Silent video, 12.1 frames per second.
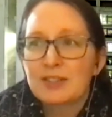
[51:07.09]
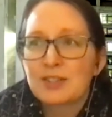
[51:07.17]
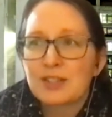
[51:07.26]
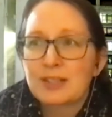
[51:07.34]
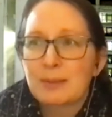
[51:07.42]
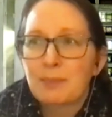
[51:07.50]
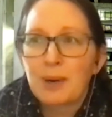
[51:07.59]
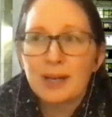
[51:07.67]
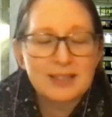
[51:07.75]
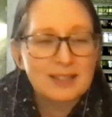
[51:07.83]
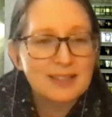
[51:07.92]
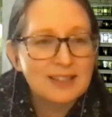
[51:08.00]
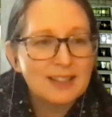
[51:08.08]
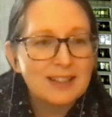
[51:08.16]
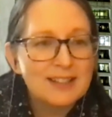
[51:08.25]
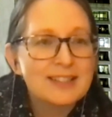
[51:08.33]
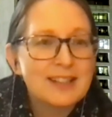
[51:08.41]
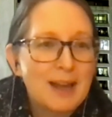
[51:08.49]
There's just some processing that
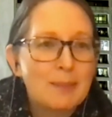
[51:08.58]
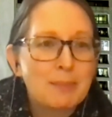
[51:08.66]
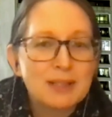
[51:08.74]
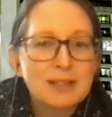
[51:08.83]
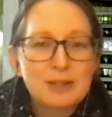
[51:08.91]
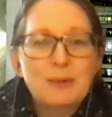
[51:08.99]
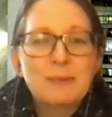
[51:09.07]
needs to happen. So.